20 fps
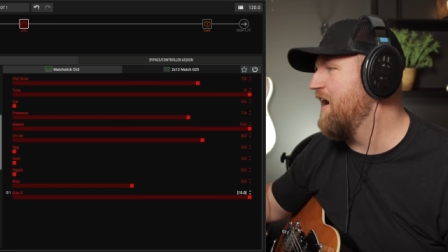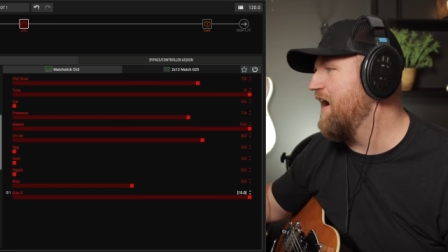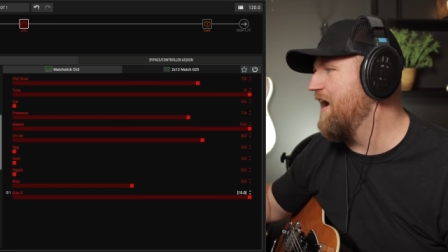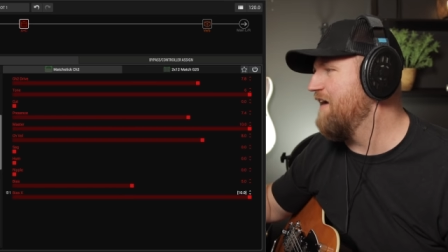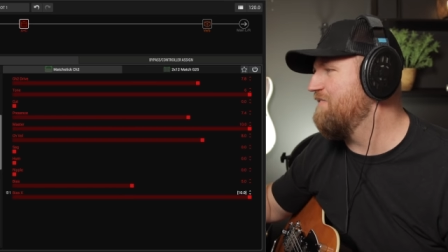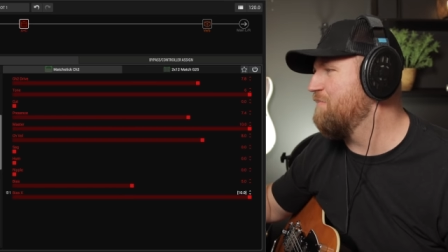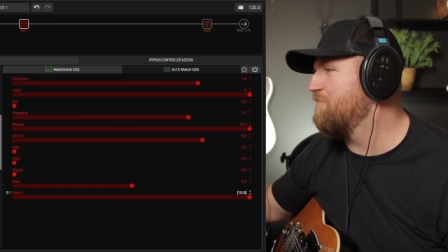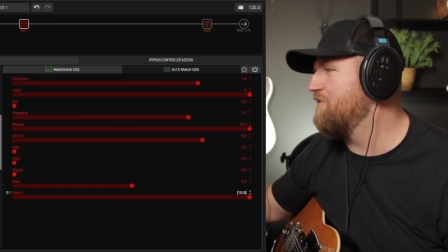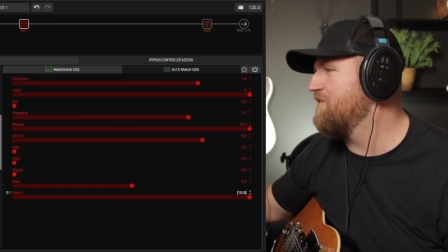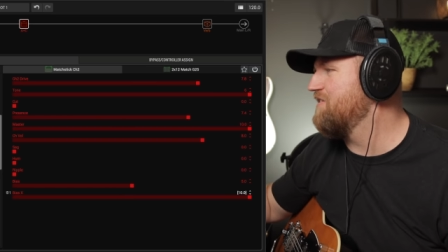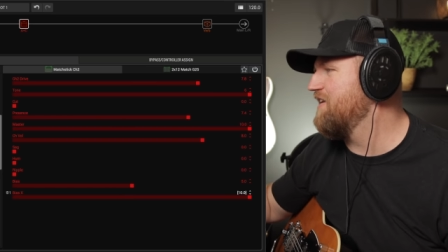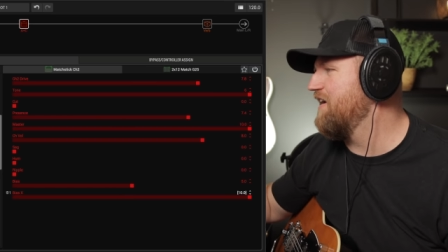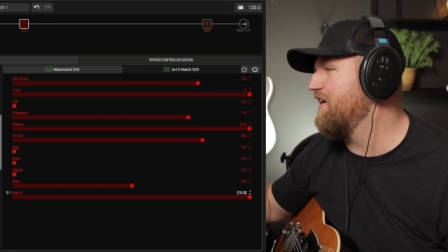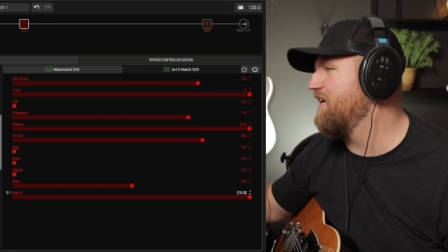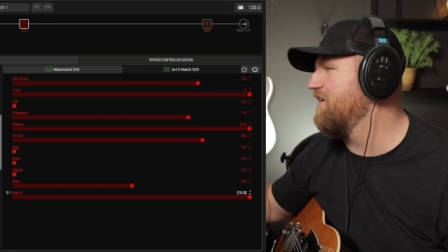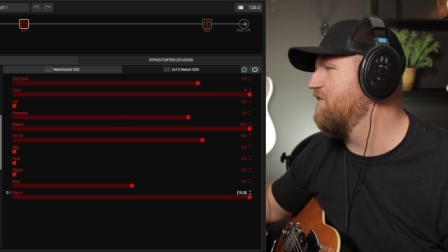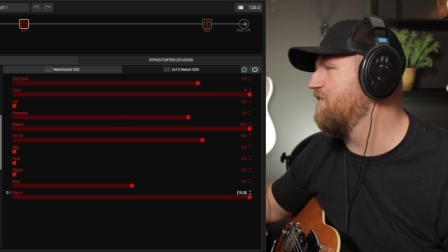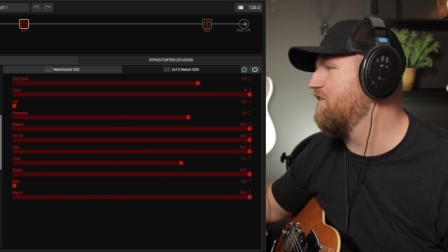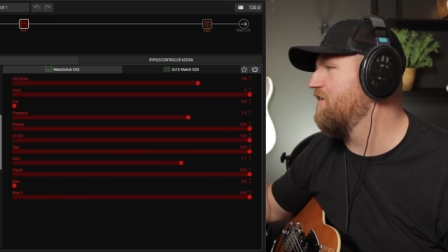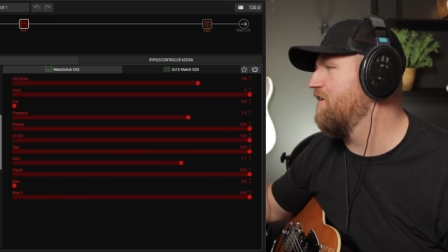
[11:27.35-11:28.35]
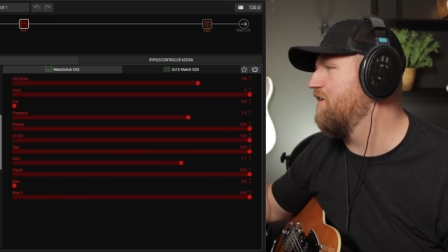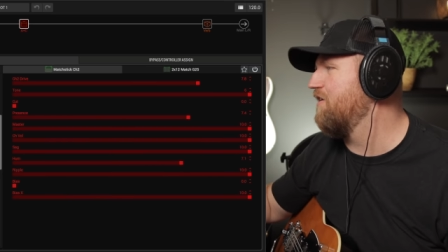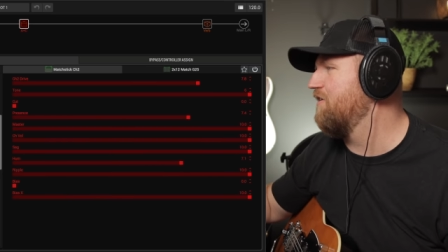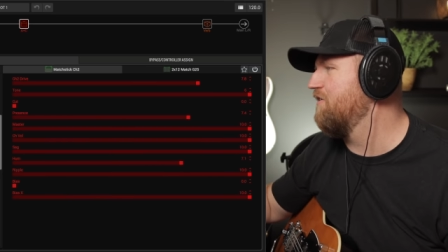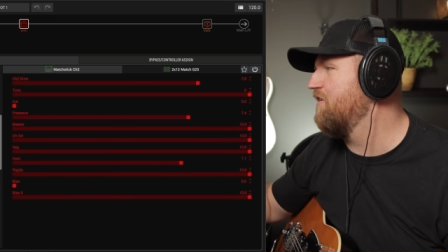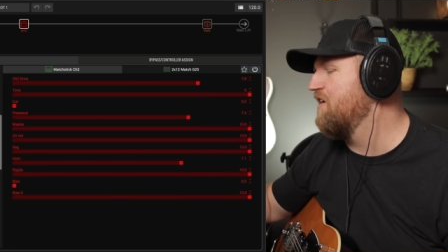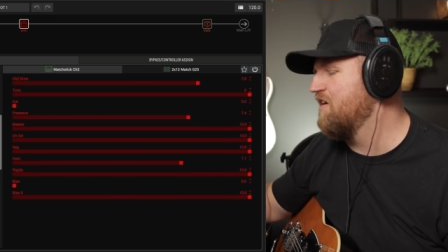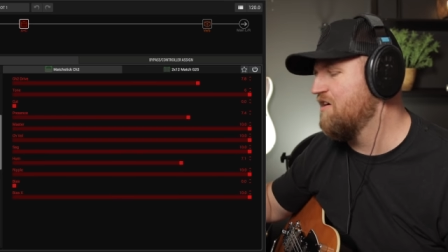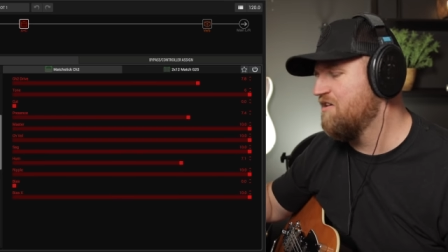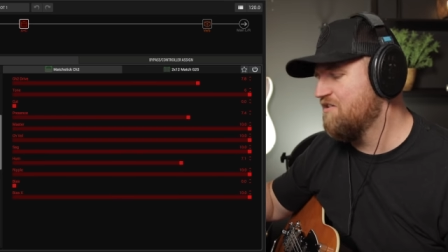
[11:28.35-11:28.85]
I have a preset here
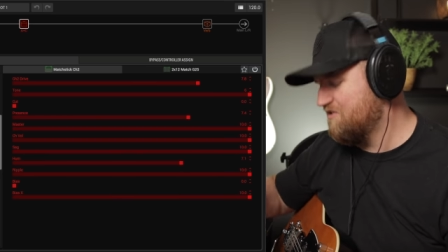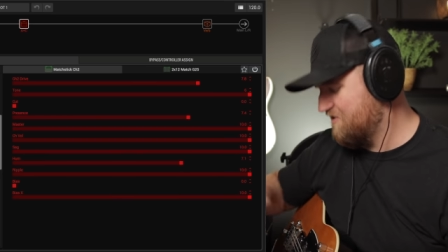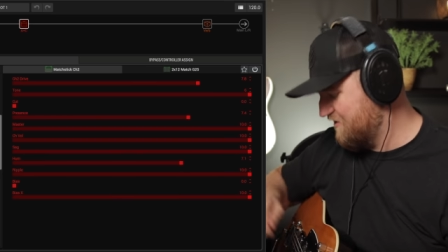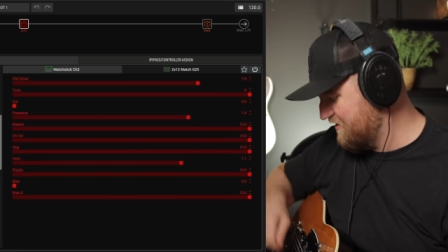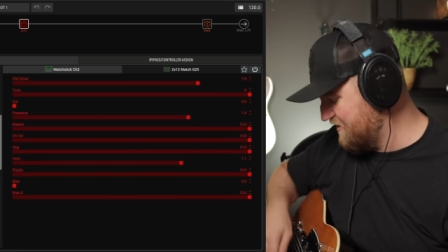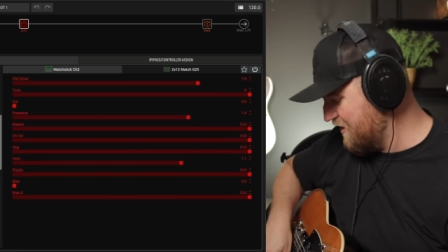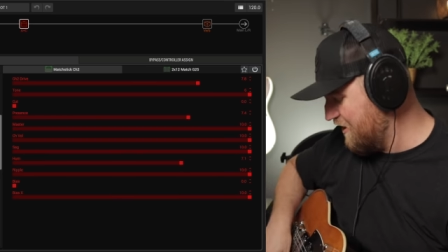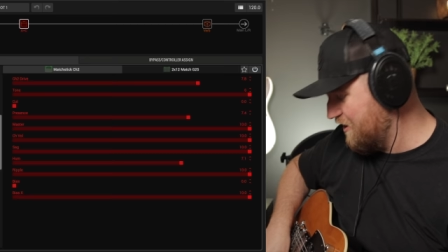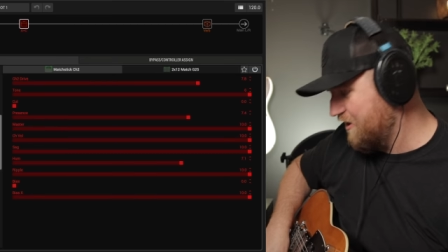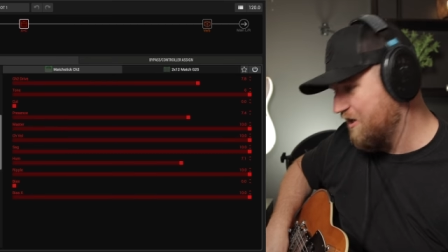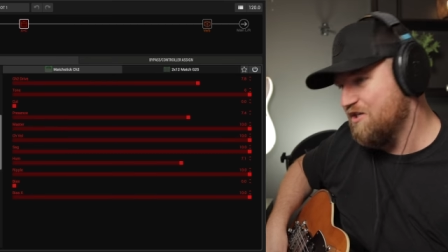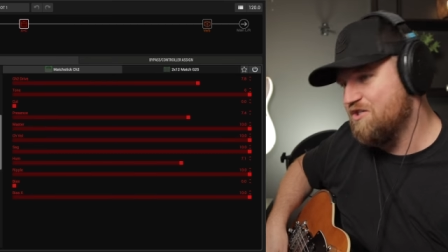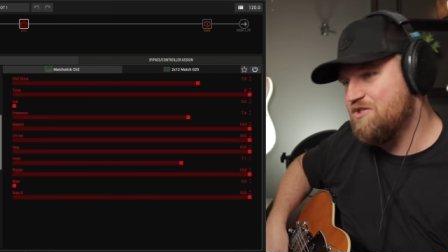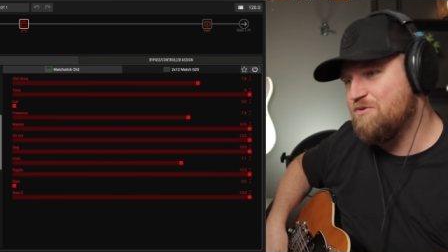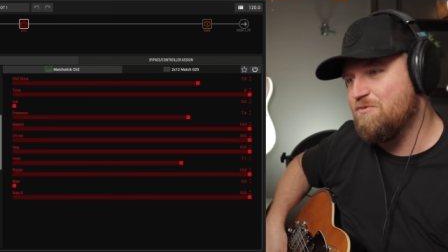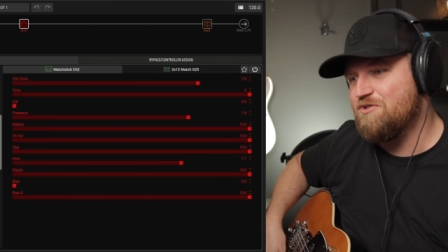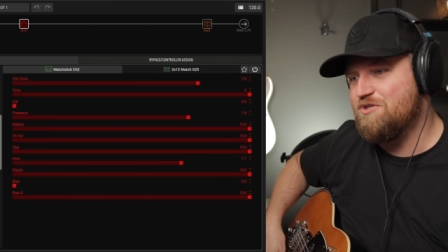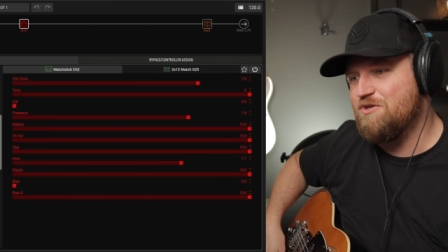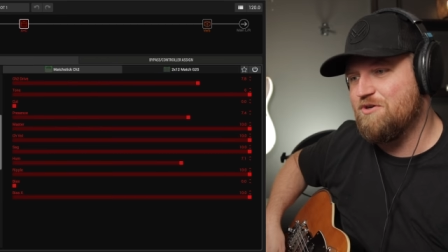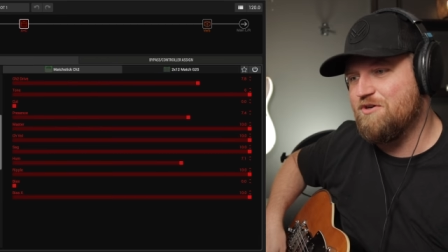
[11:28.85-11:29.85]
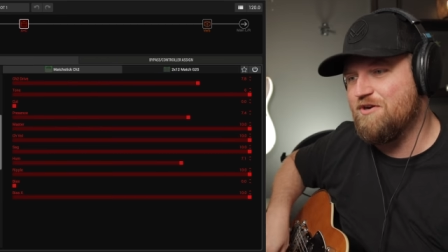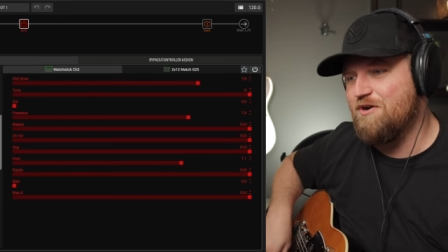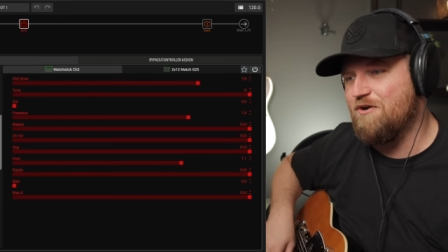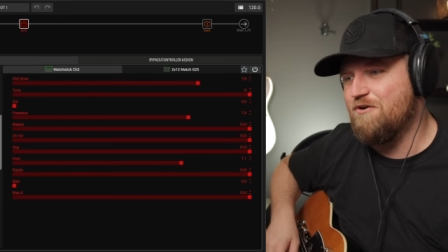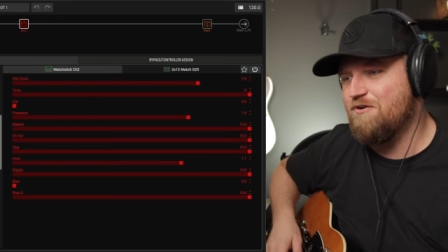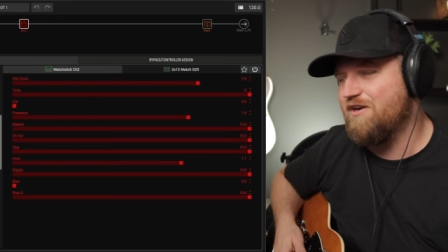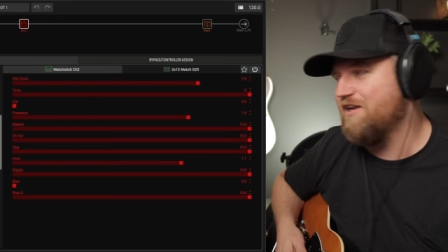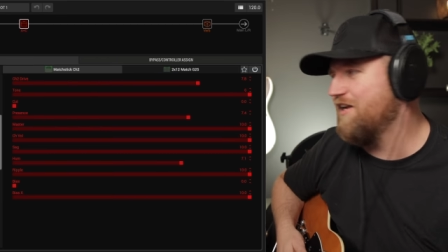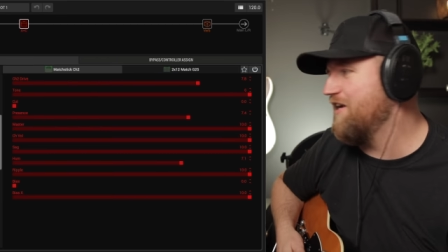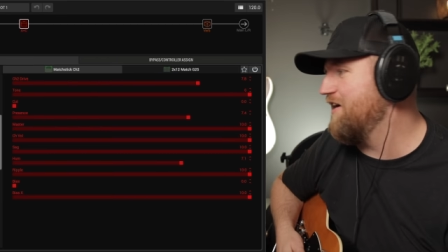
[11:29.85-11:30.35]
called Sluggish, which you can
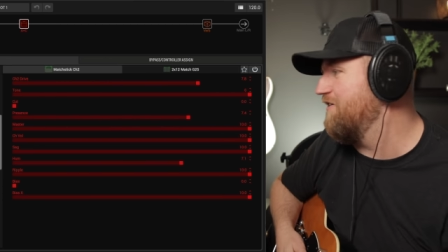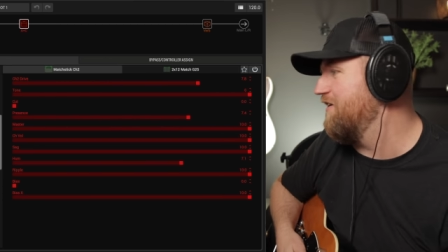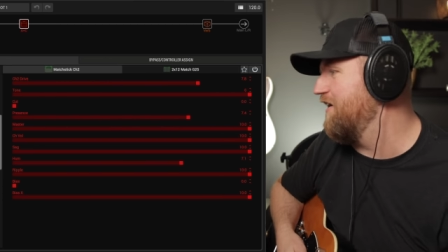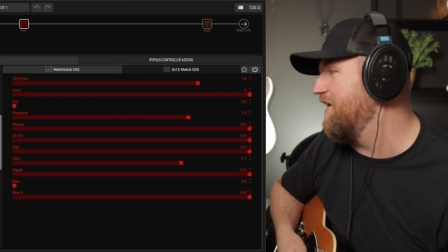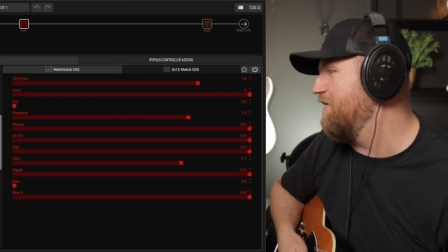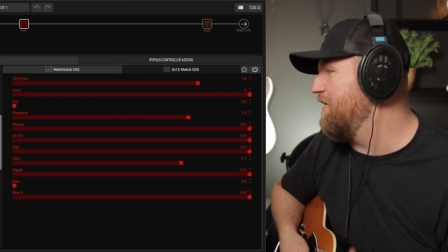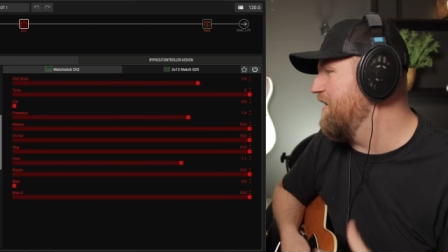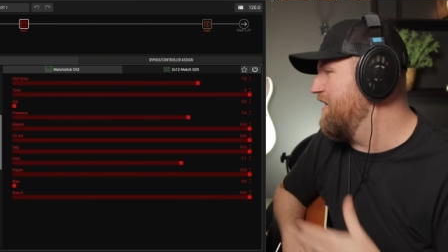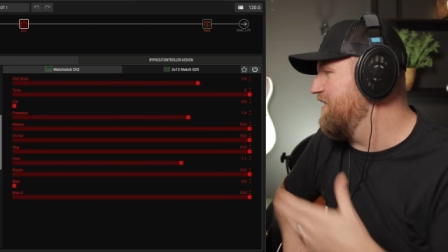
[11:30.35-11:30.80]
already hear it.